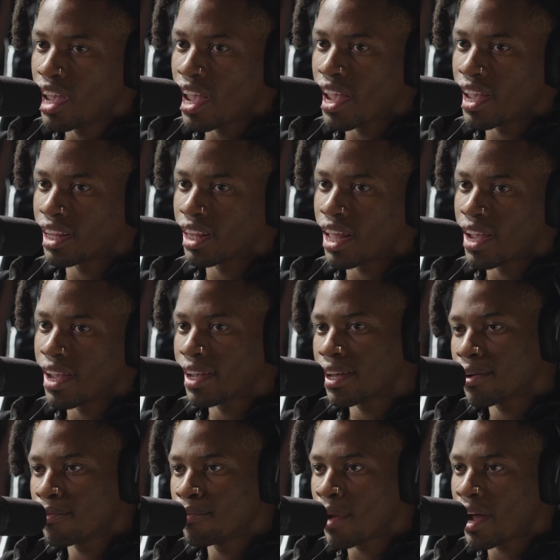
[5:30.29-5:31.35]
And like
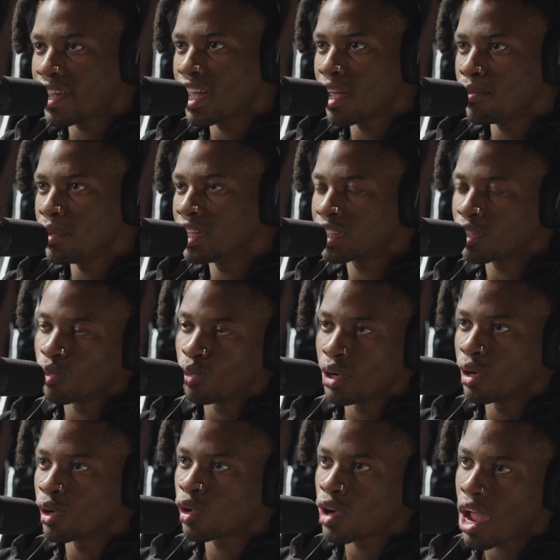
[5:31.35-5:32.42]
Miami is a
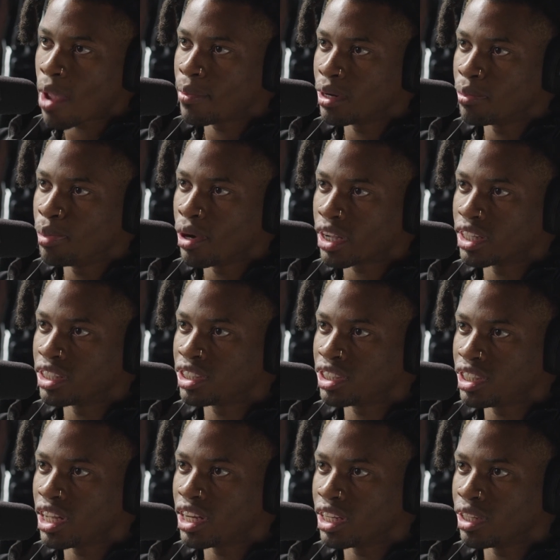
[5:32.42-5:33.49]
real crab in a bucket
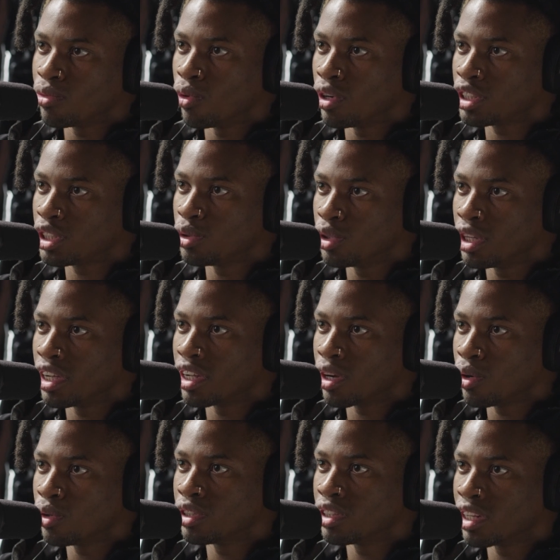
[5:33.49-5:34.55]
city. Once you get
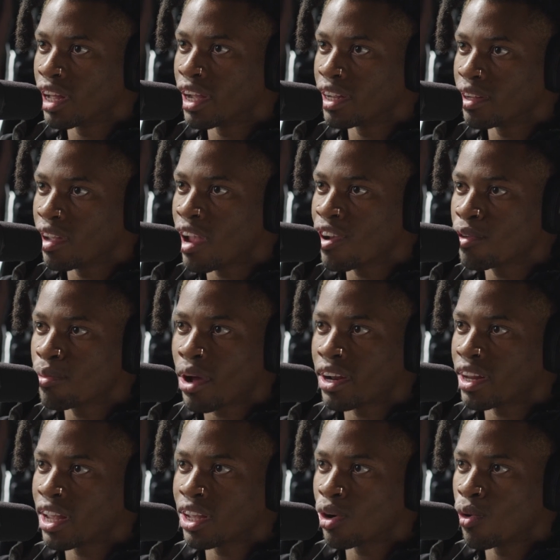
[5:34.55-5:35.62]
older, like
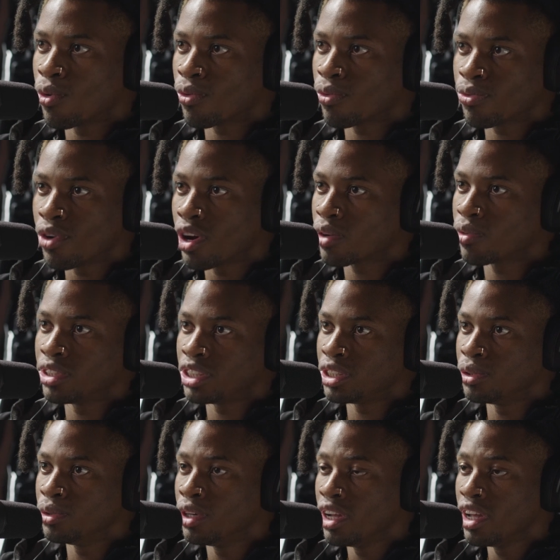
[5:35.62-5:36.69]
everybody ain't gonna fuck with
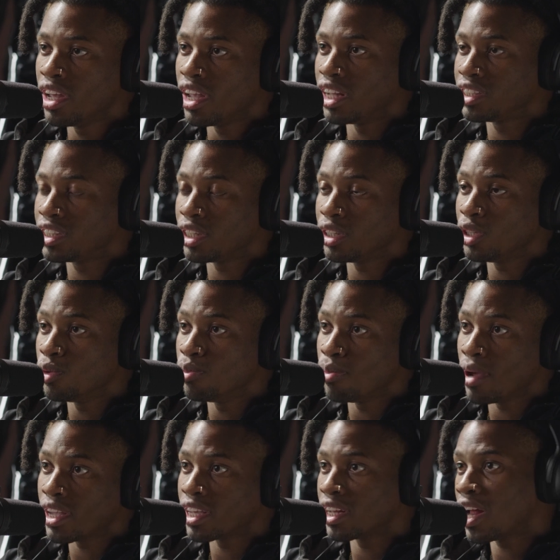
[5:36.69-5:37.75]
you until you
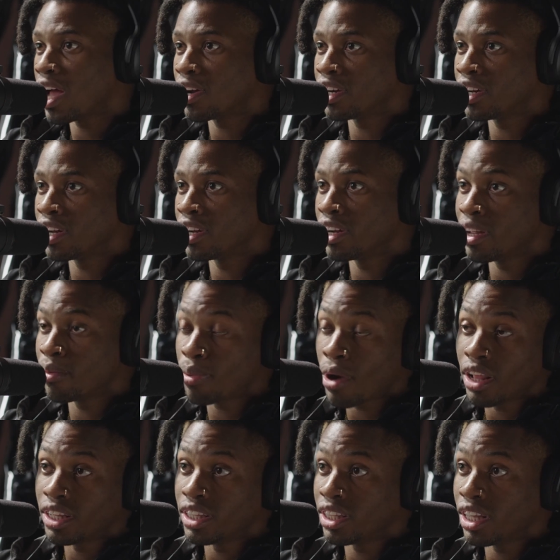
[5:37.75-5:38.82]
make it out of there. And
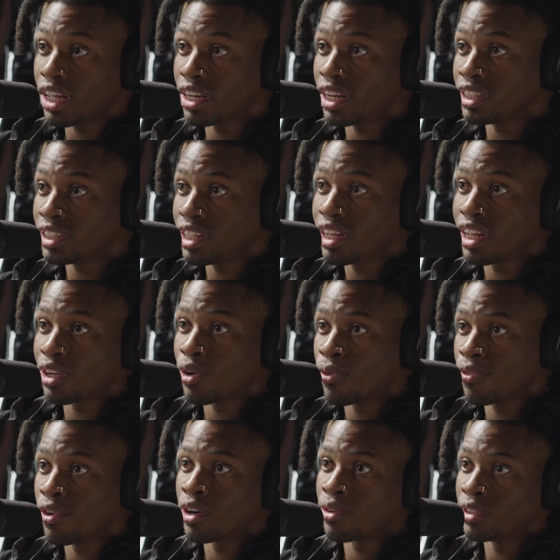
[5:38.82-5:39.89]
probably then they still ain't gonna
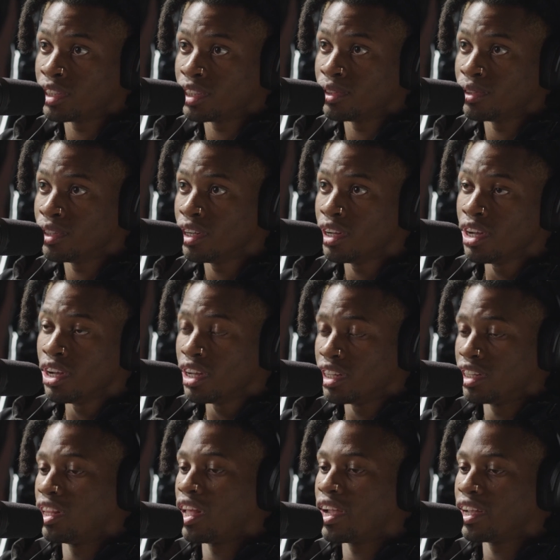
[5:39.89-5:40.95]
fuck with you.
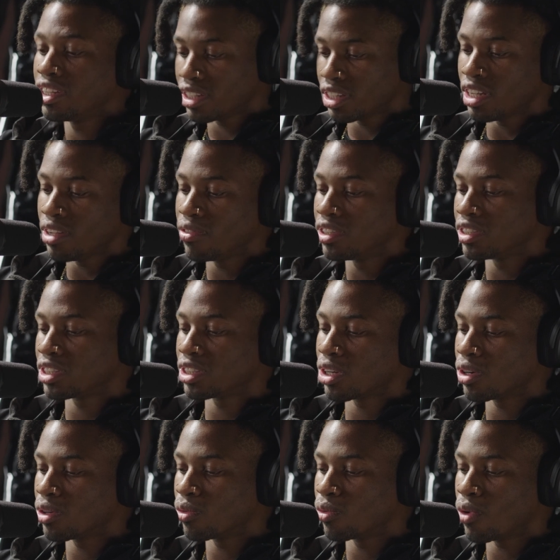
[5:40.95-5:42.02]
And like even
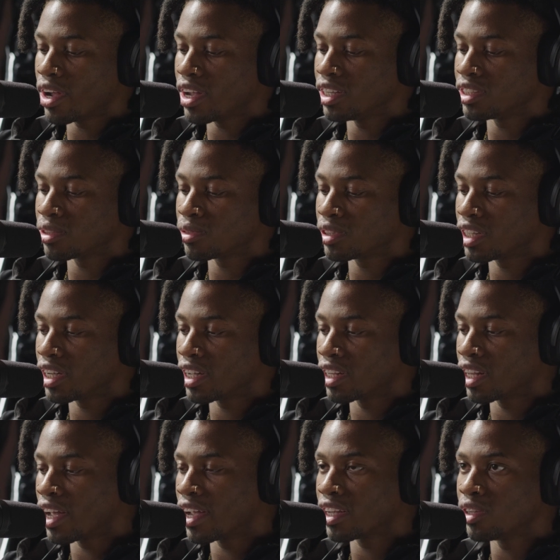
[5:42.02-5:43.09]
certain ways of saying
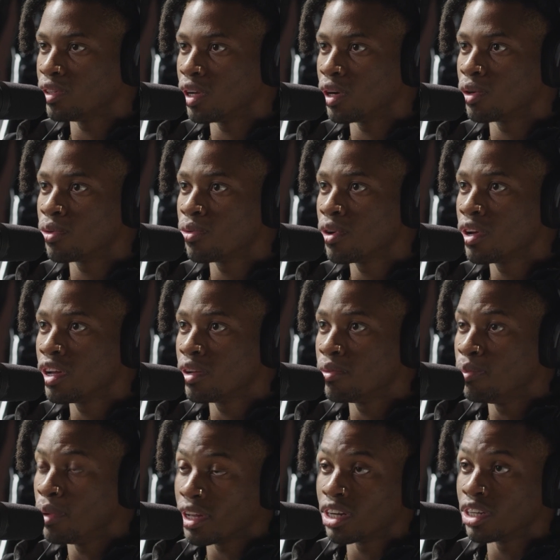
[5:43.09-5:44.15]
like, you know,
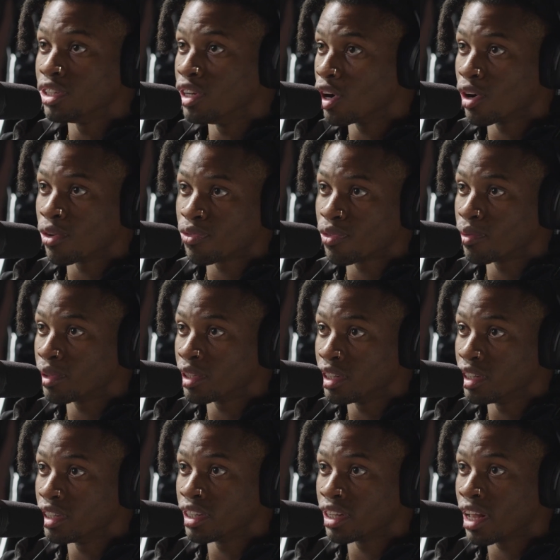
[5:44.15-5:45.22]
being a nerd from the
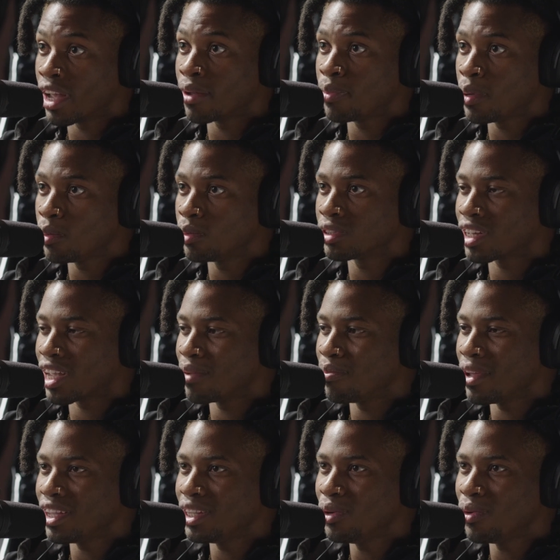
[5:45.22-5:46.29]
hood, like people's like,
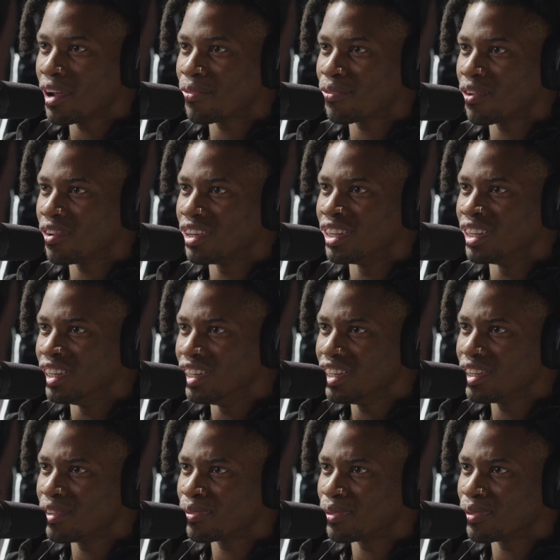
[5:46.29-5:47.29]
man, you ain't from the hood,